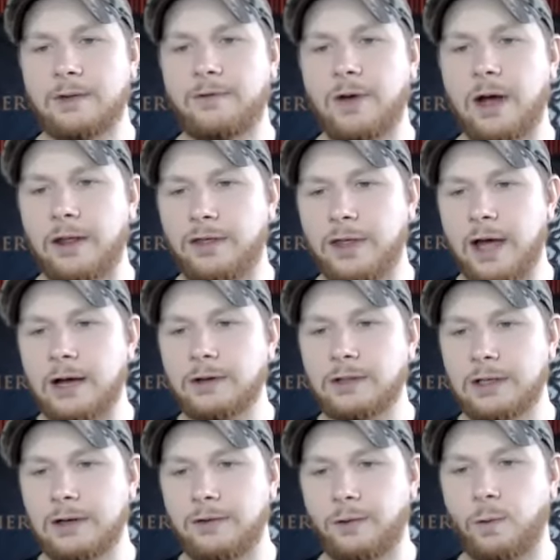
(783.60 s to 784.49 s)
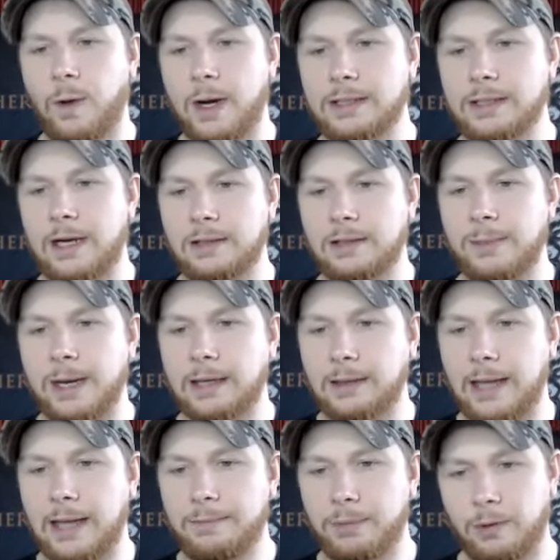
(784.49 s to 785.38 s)
i found a thousand different ways not to make a
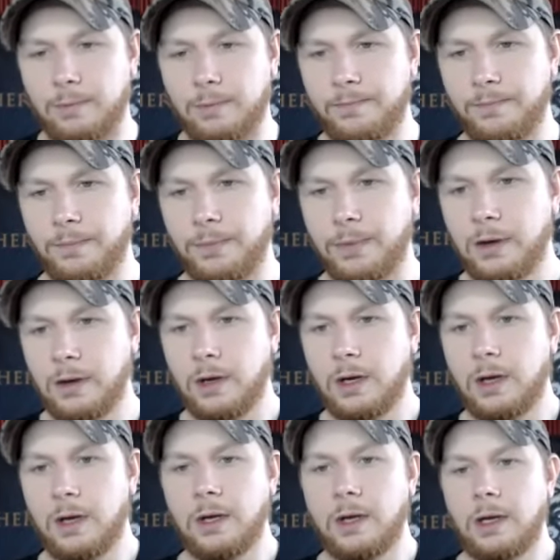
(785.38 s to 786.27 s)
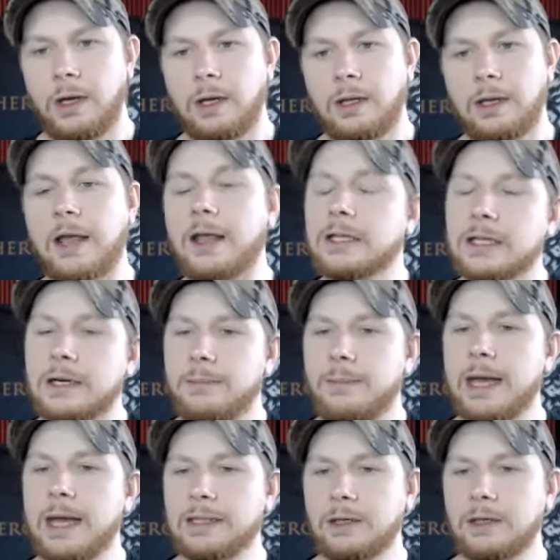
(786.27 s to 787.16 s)
light bulb now, that's an
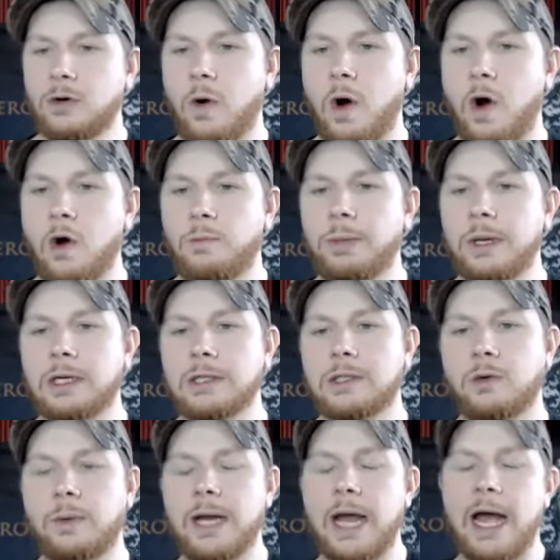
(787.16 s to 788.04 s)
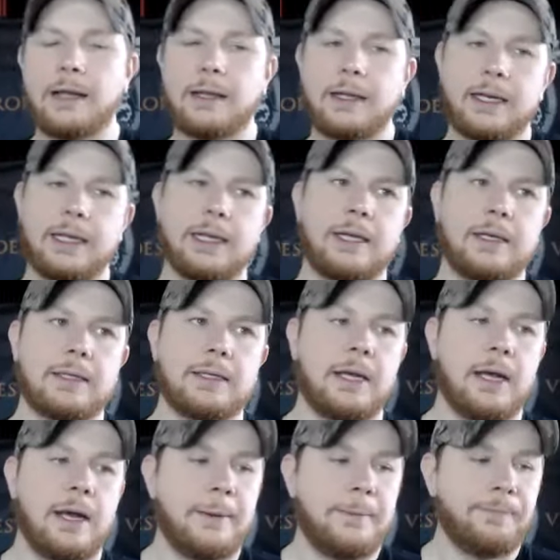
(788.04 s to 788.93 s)
amazing quote because the reality is,
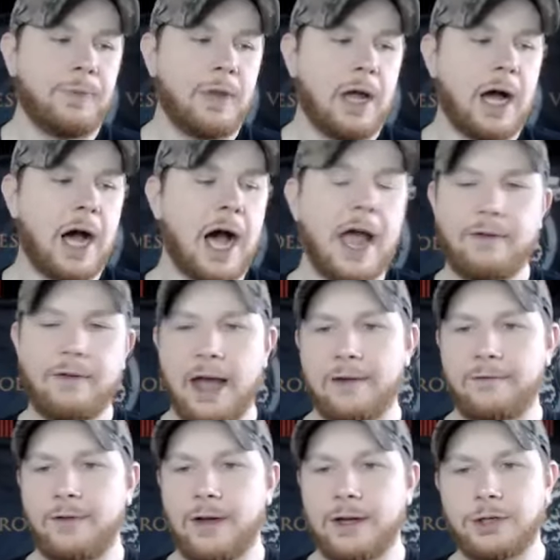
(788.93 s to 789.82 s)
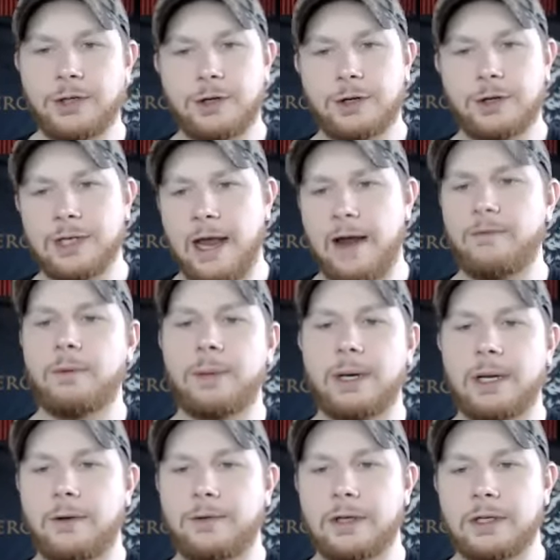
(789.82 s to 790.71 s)
I've had ventures.
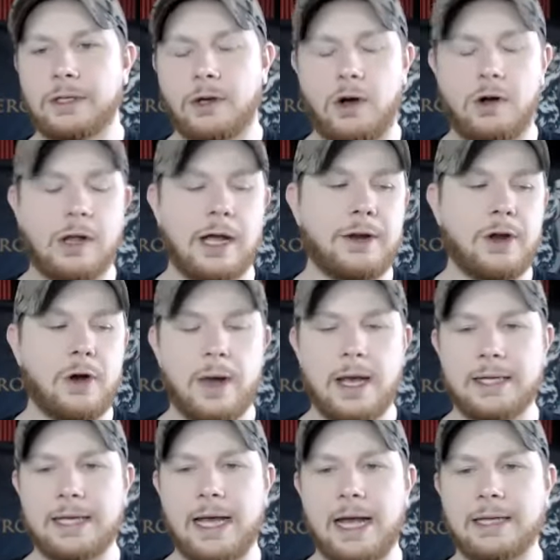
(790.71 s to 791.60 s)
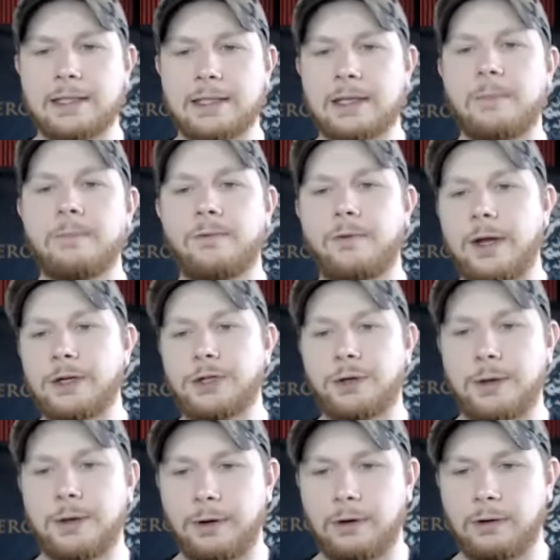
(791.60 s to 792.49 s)
Everybody on this call I know has had some
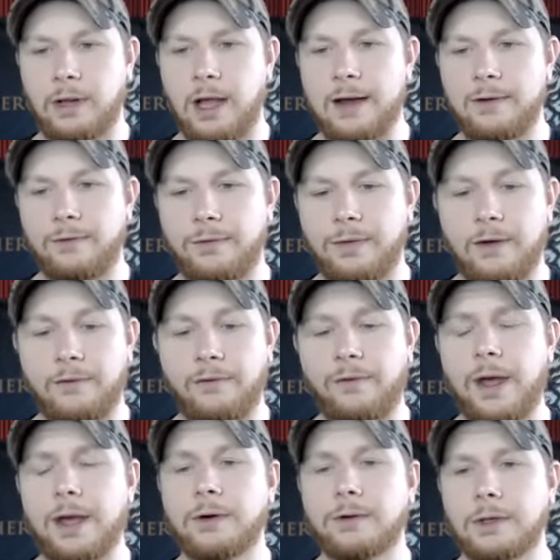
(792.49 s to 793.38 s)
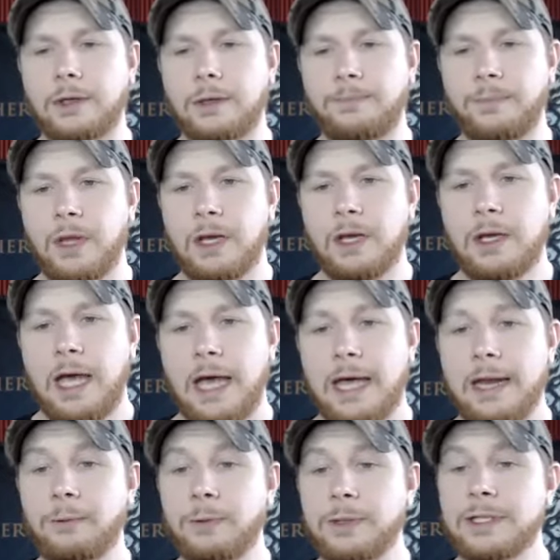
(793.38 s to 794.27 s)
venture in their life that failed
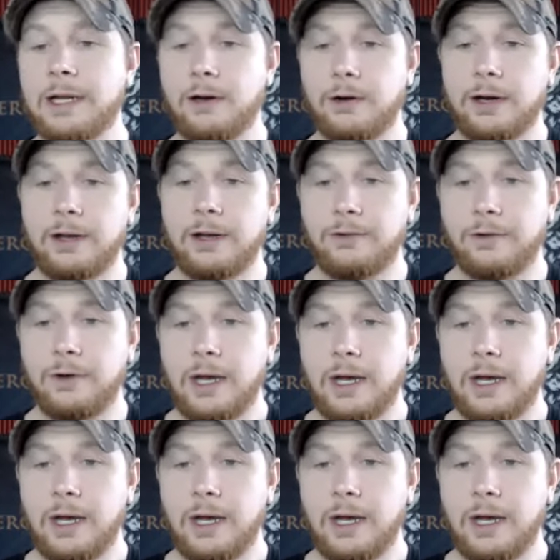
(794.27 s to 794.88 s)
and it was iterative.